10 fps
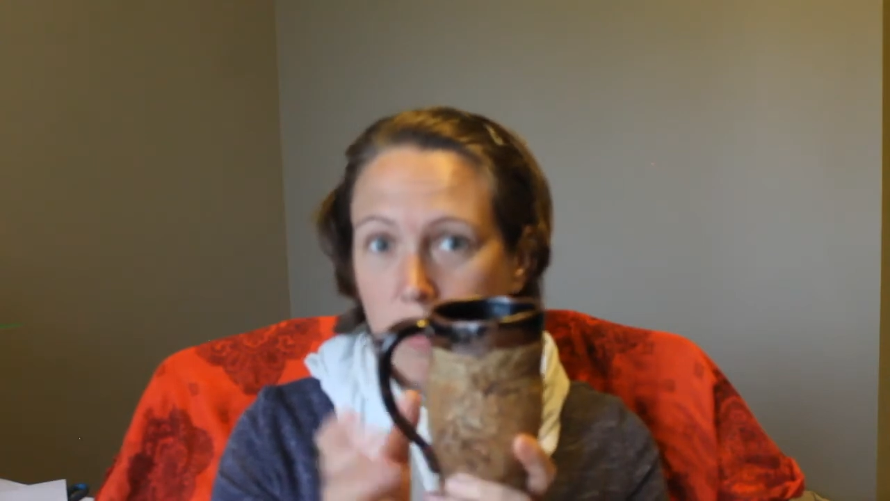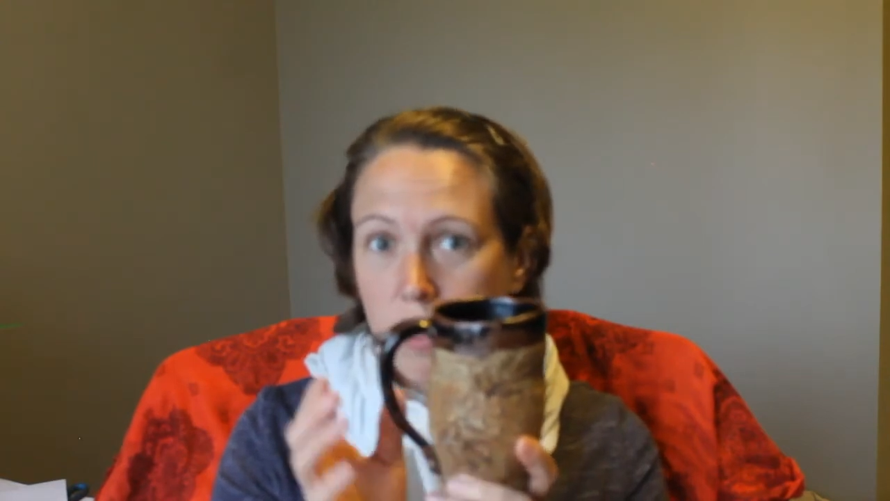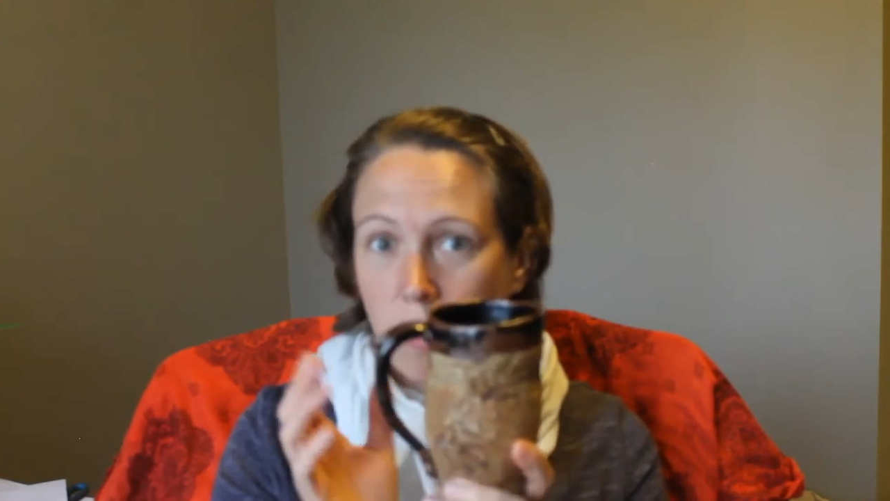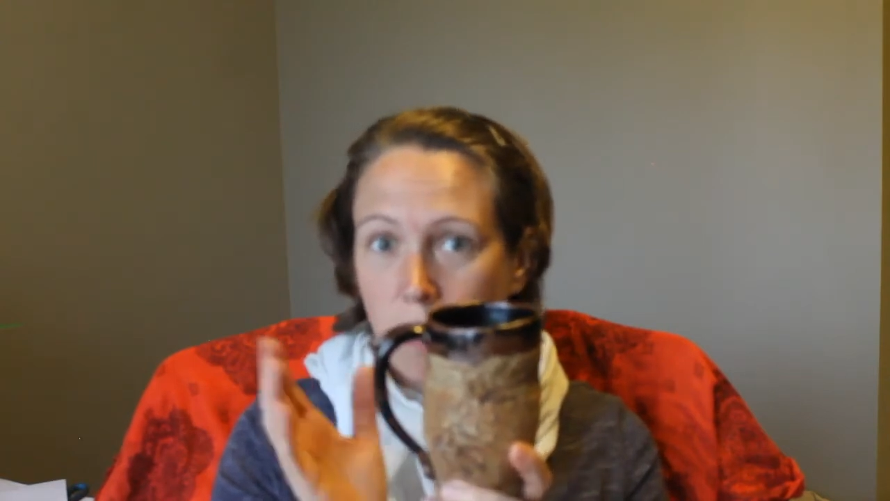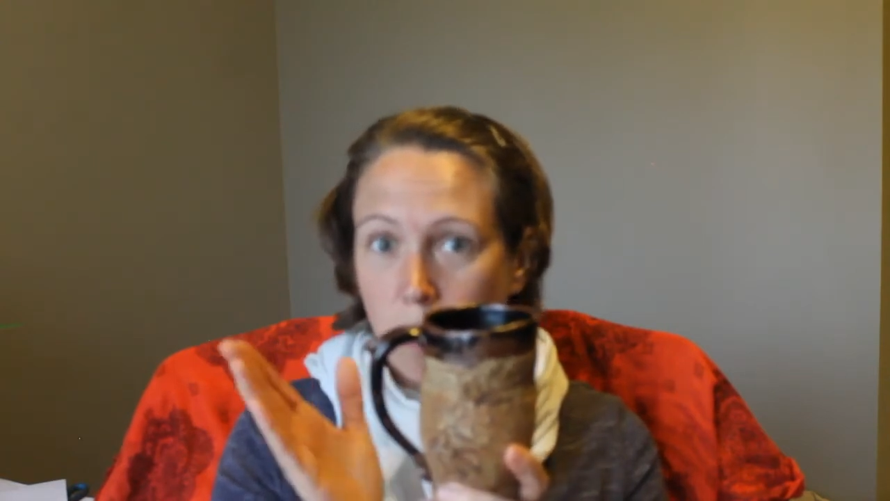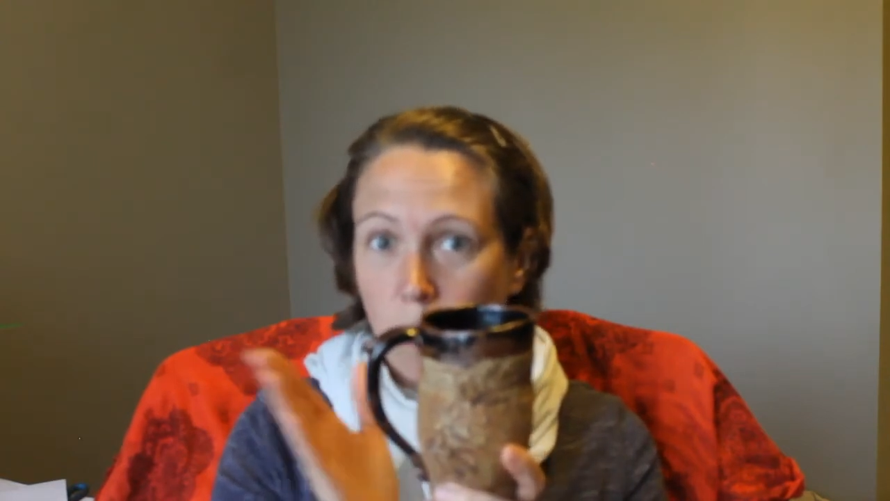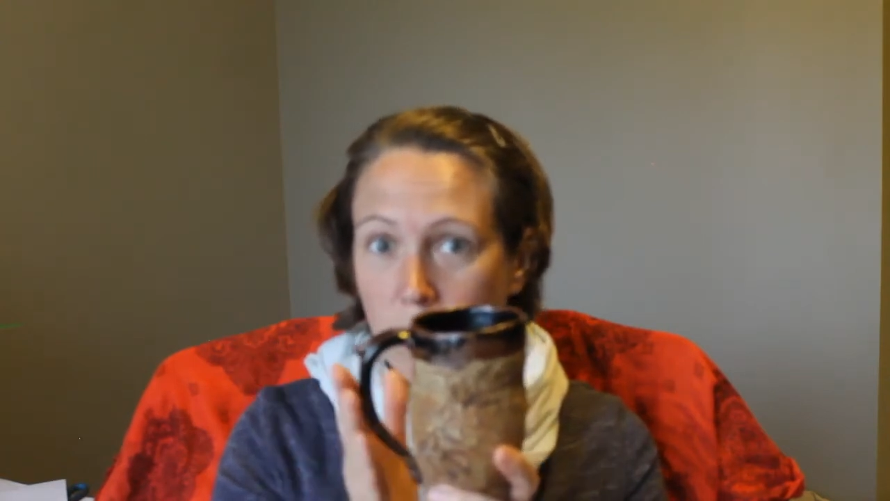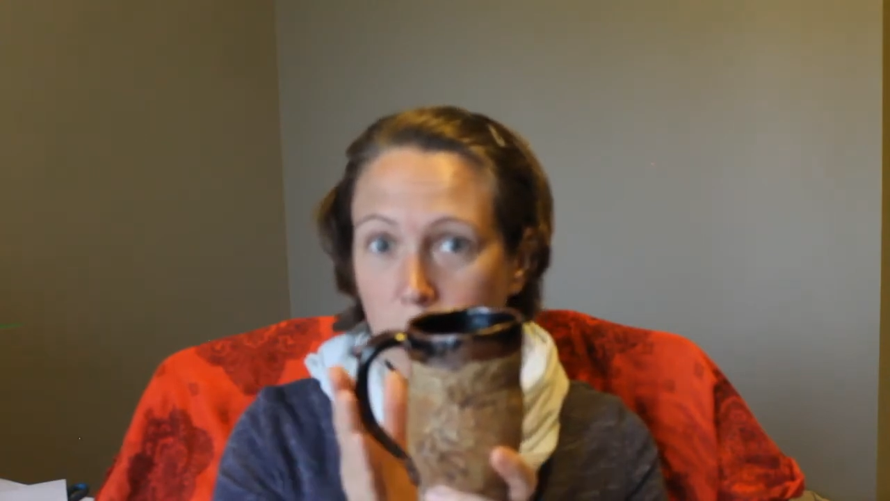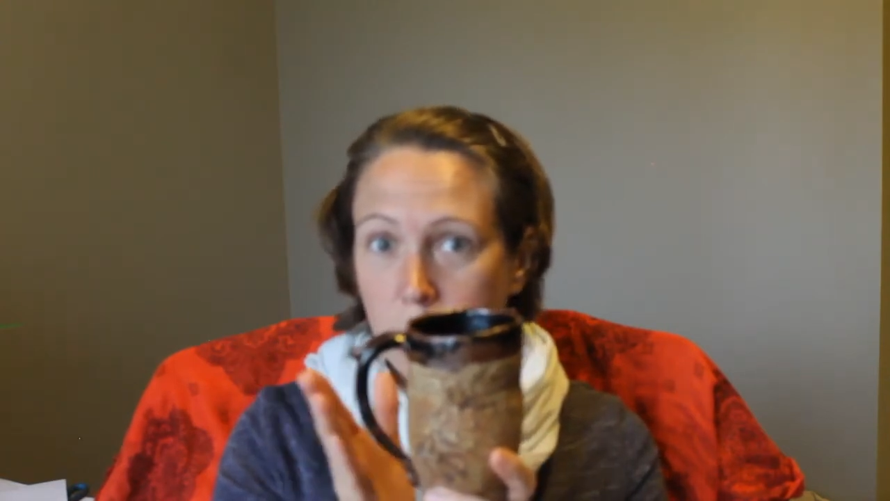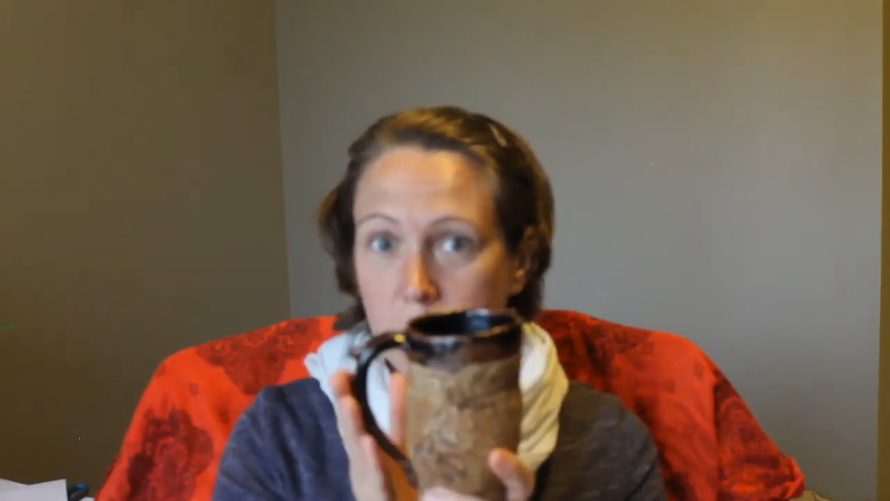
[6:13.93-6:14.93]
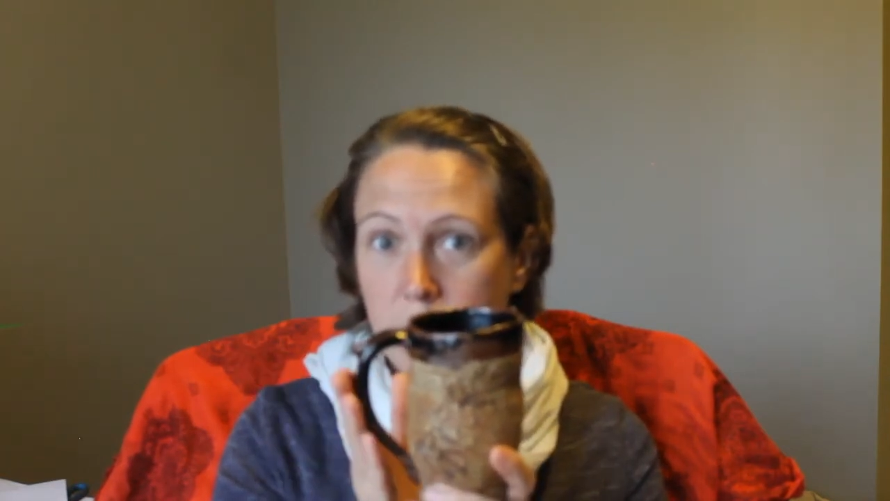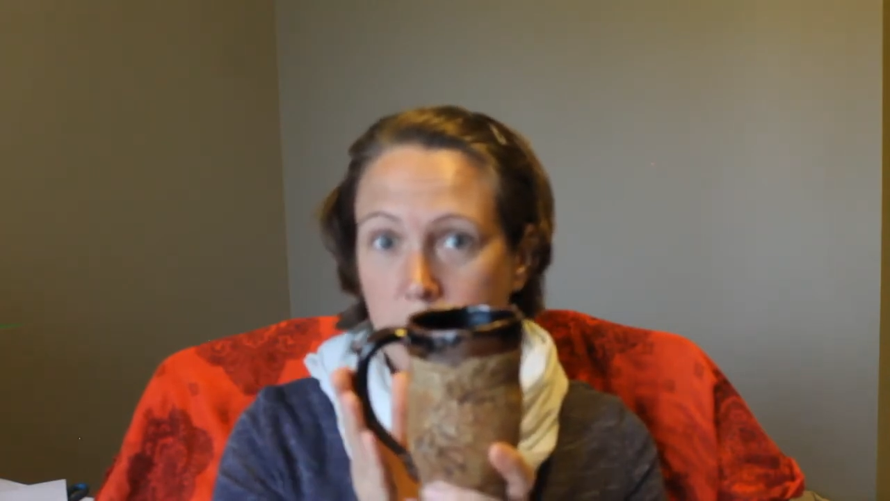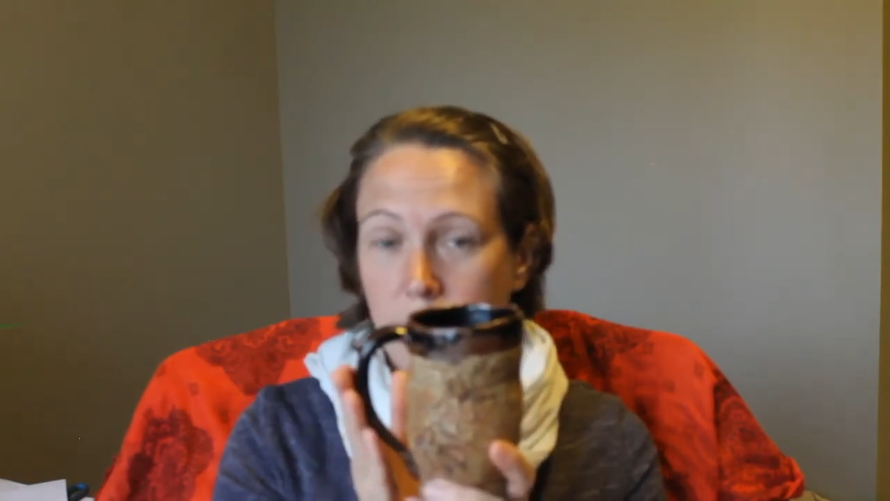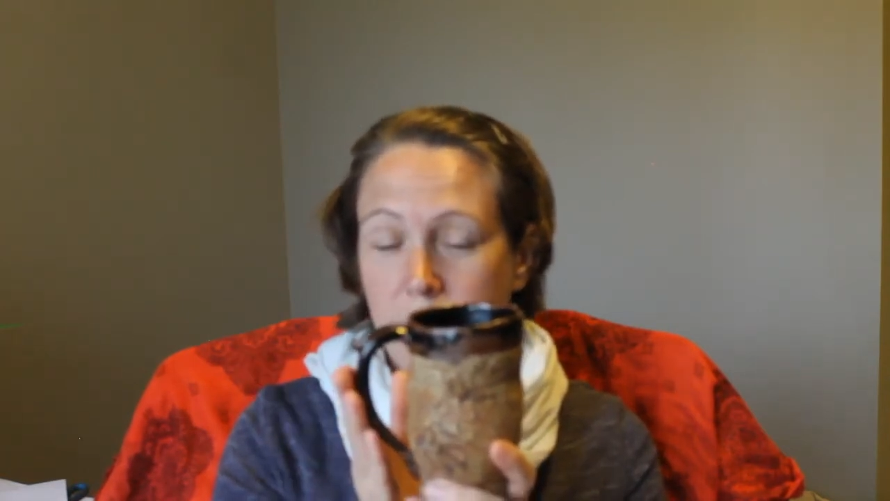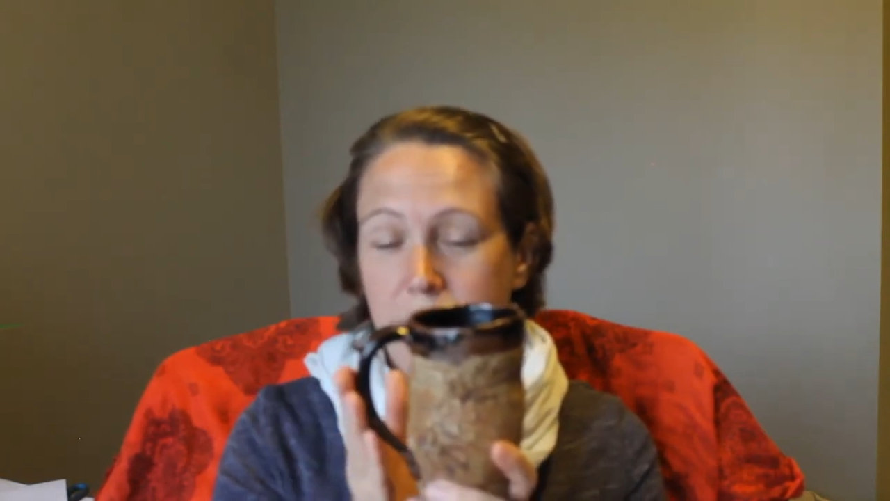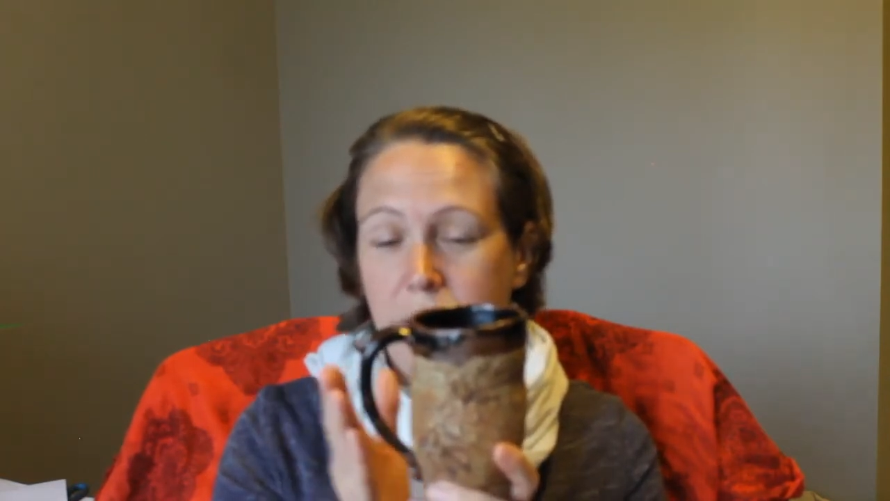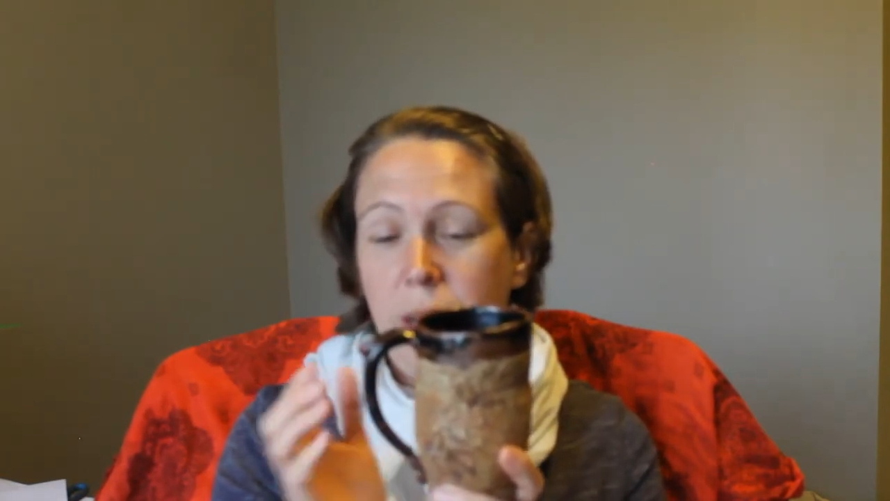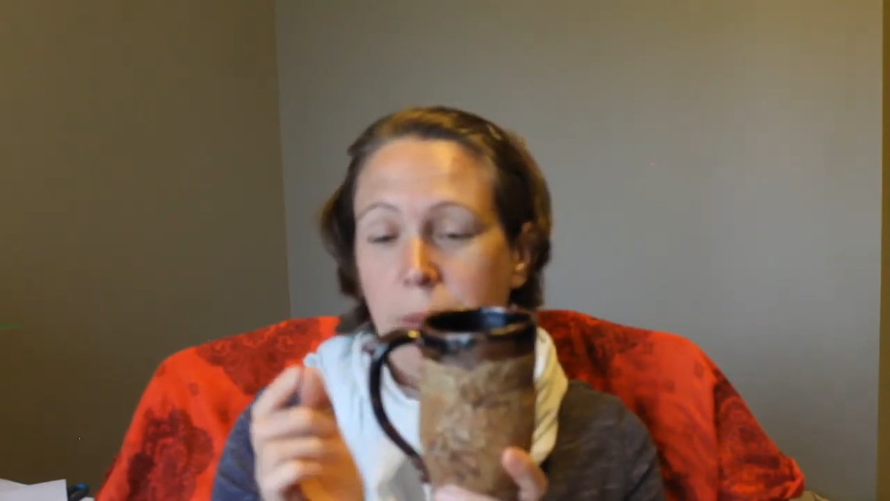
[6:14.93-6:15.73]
So for one of my pieces of my critique,